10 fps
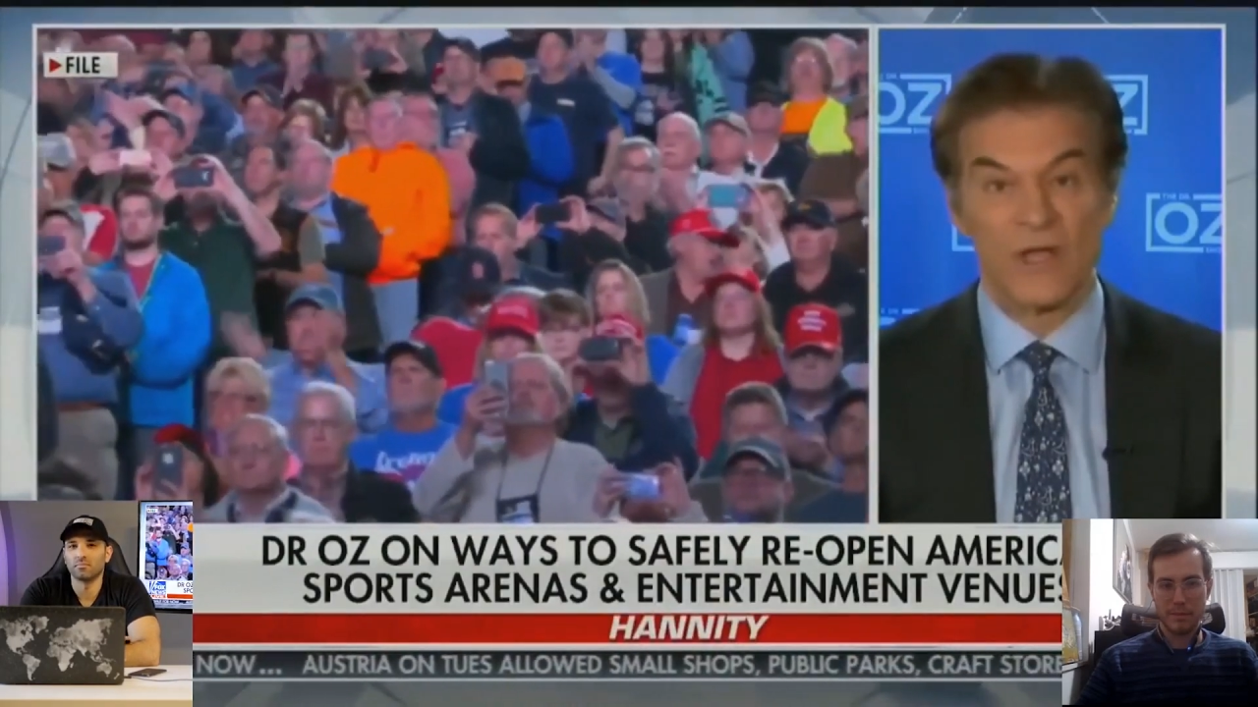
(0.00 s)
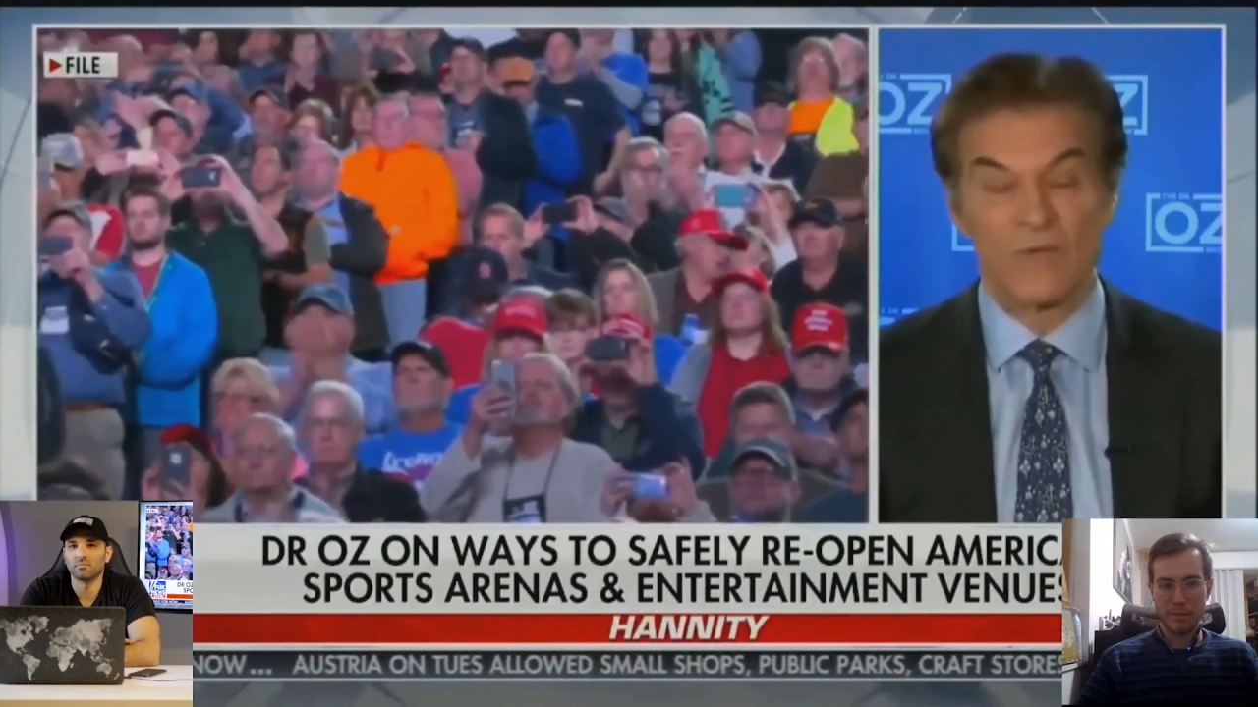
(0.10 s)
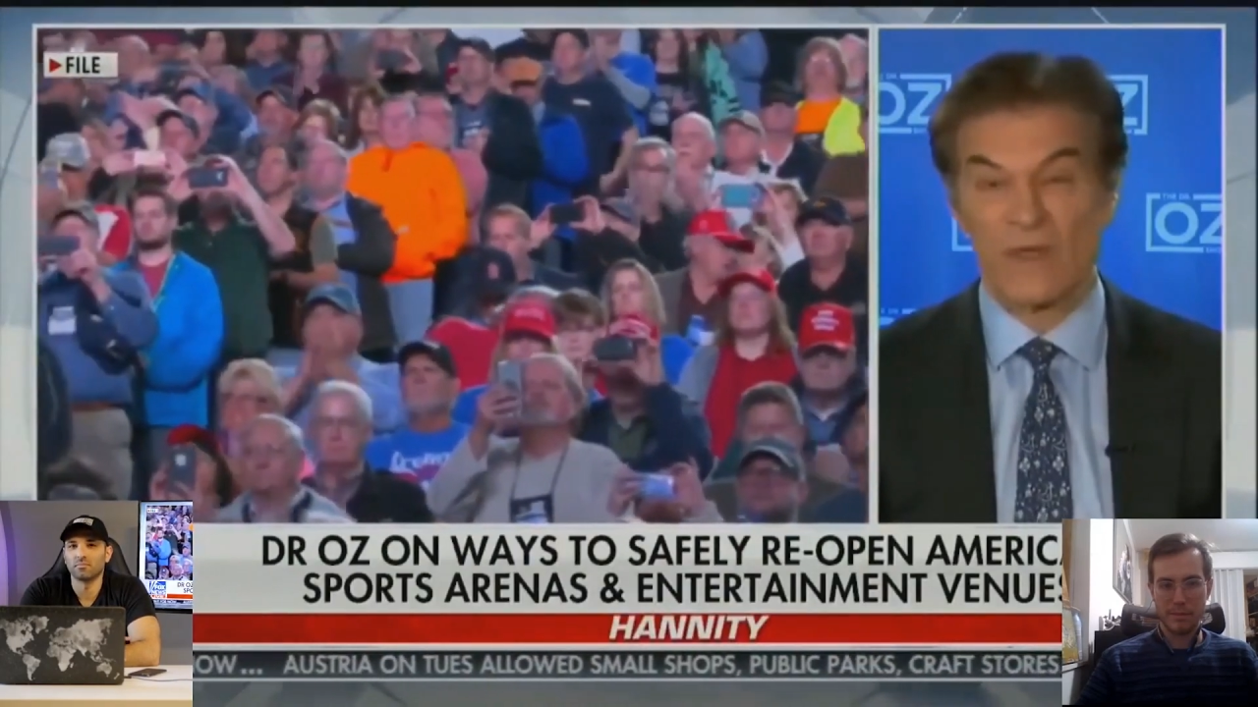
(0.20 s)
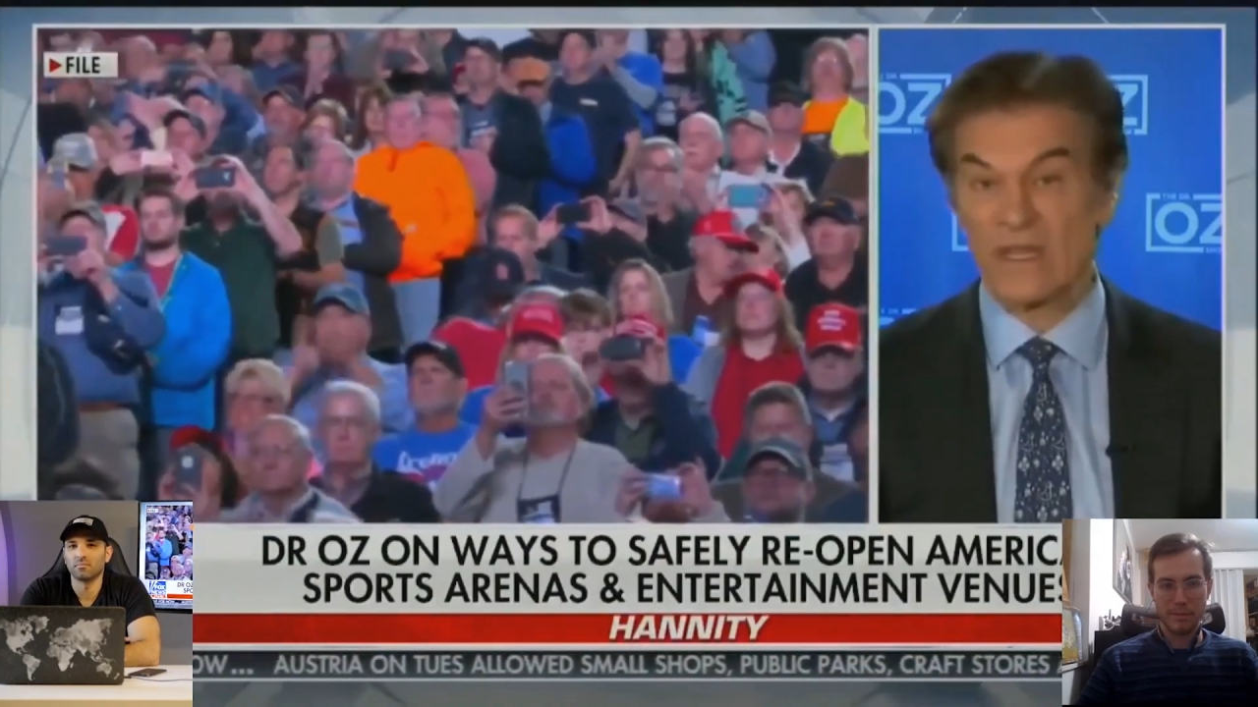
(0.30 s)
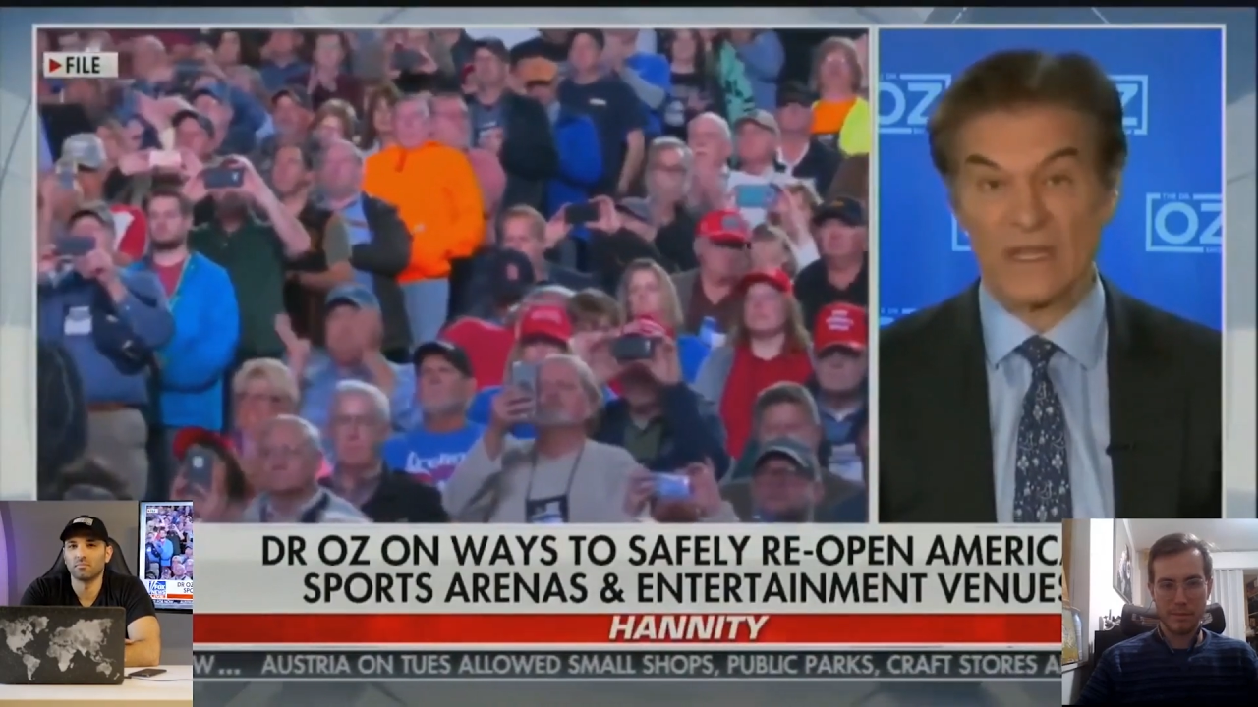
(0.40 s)

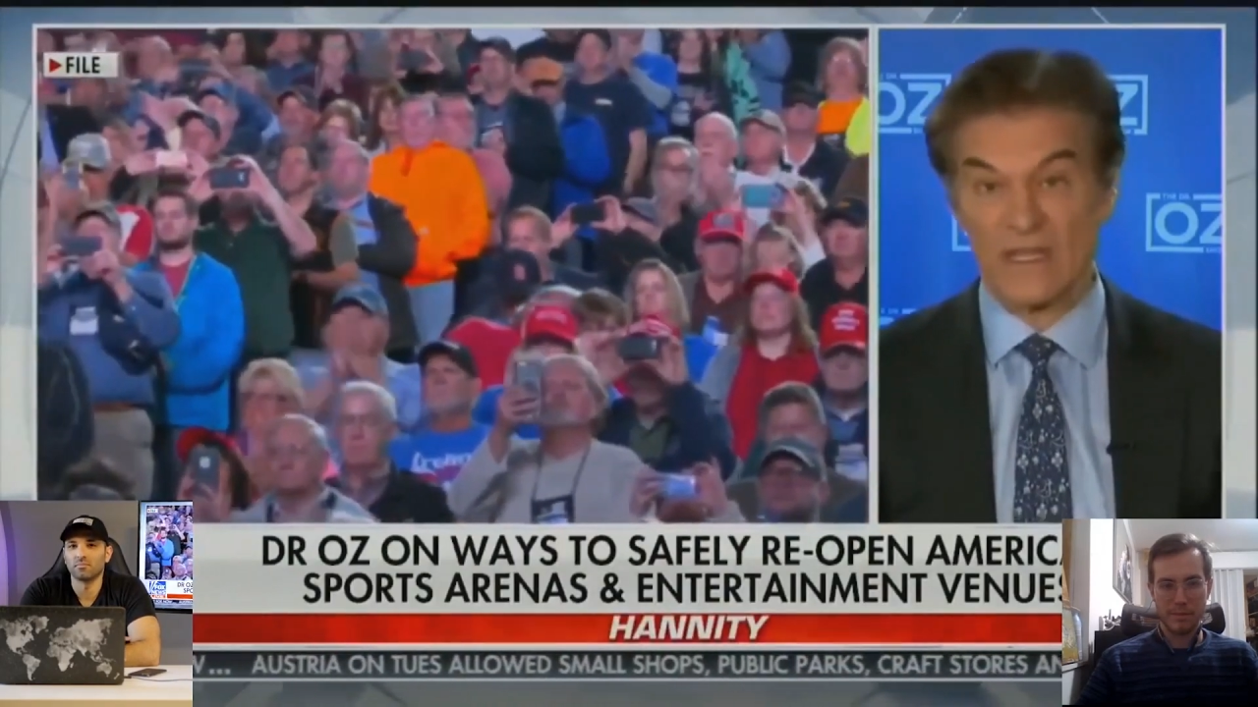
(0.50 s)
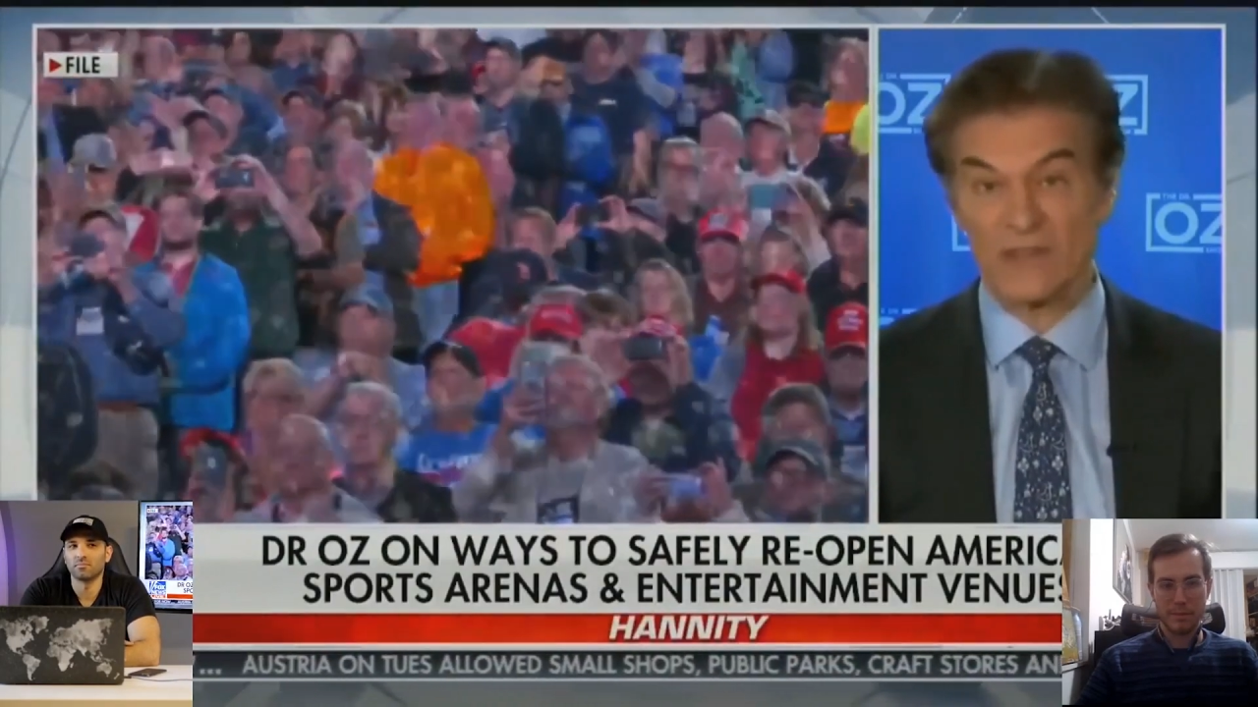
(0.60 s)
We need to get